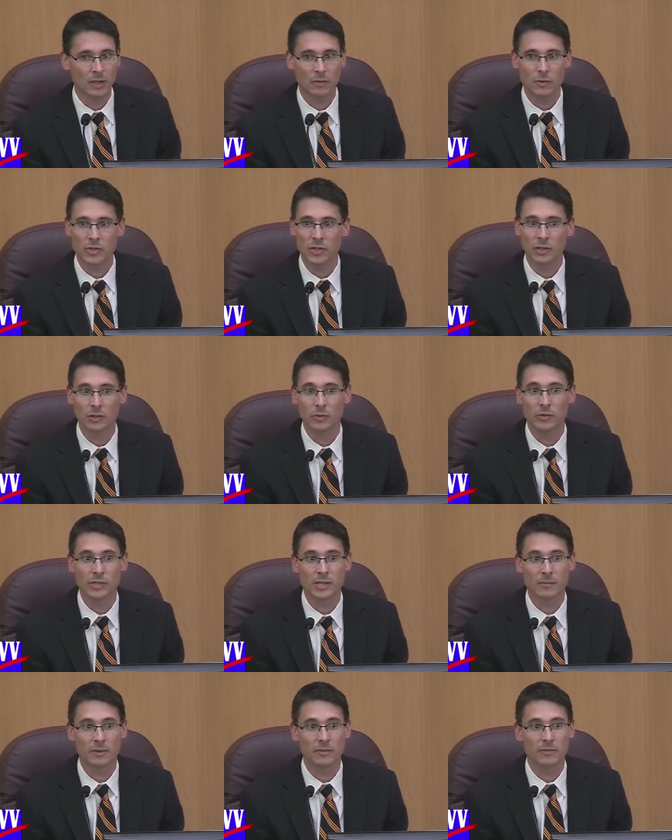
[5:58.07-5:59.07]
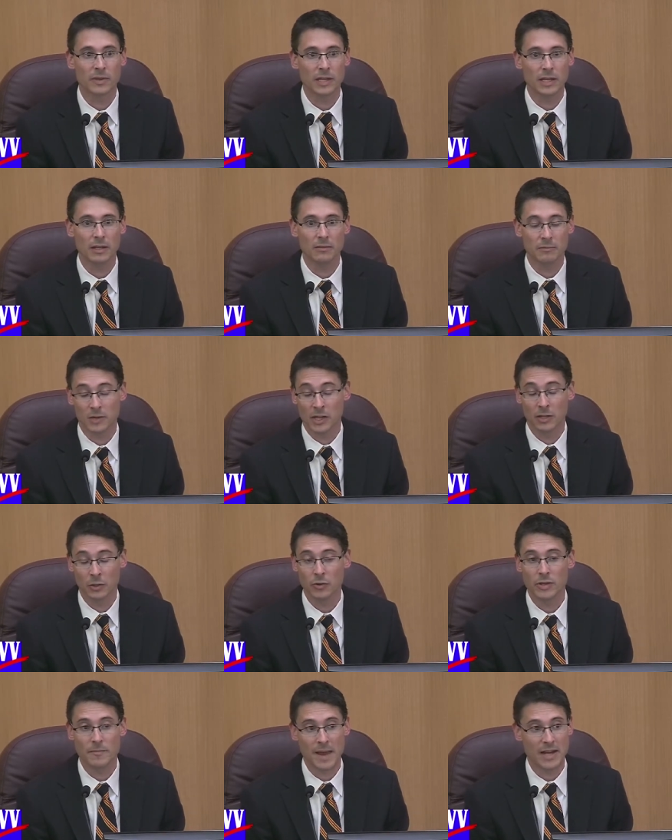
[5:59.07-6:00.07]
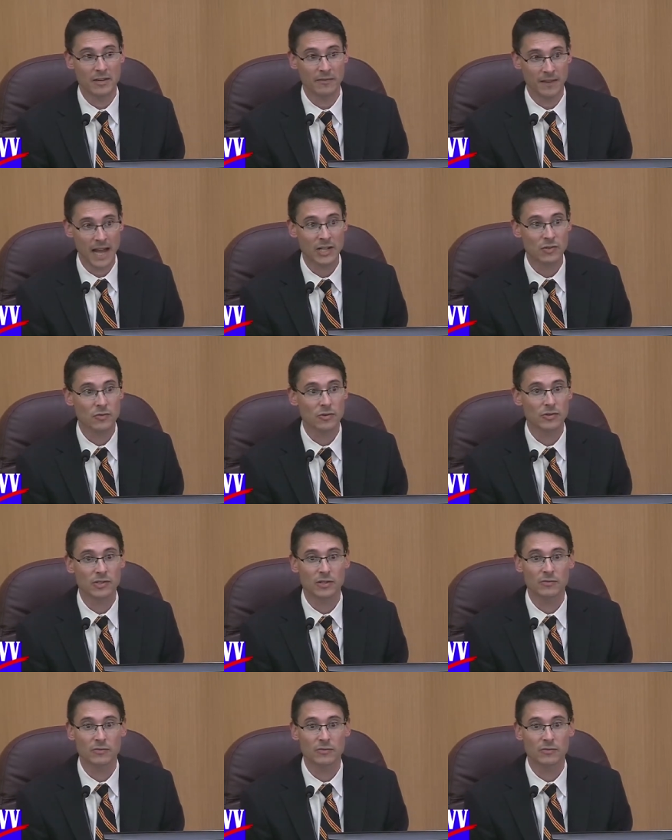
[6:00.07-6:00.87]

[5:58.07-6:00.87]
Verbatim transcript: which includes some of the include the manufacturers